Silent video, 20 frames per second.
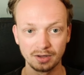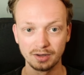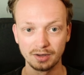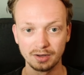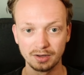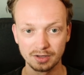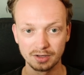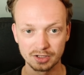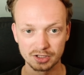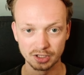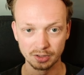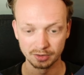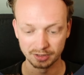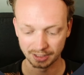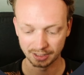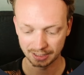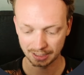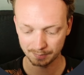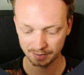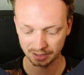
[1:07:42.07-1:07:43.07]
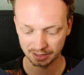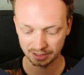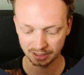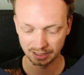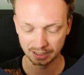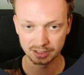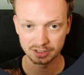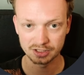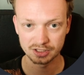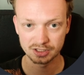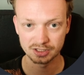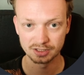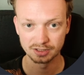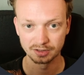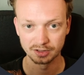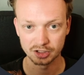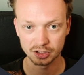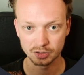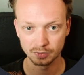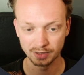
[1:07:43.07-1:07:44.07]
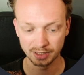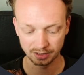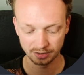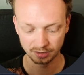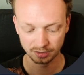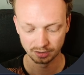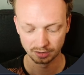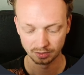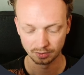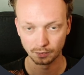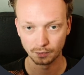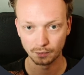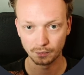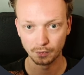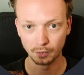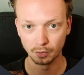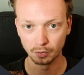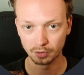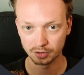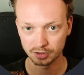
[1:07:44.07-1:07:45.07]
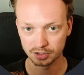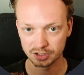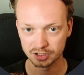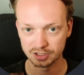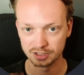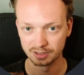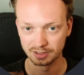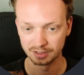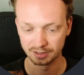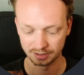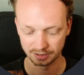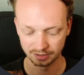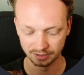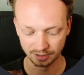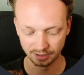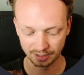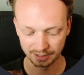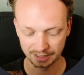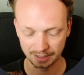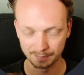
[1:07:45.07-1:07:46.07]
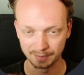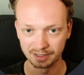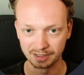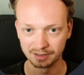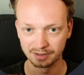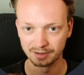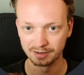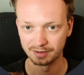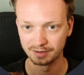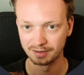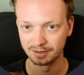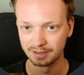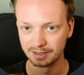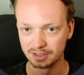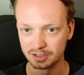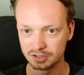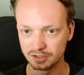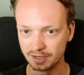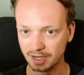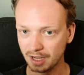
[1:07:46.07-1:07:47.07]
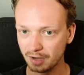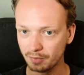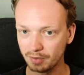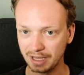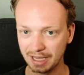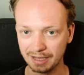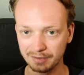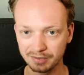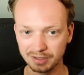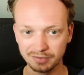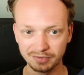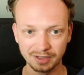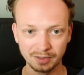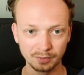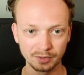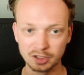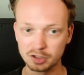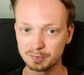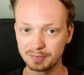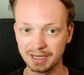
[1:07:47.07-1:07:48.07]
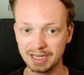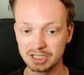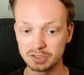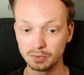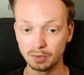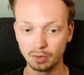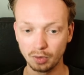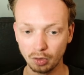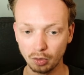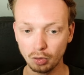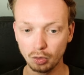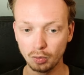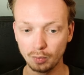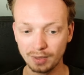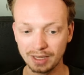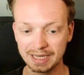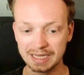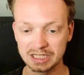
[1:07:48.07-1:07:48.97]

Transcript: So dynamic is string force dynamic. So now everything on this page will always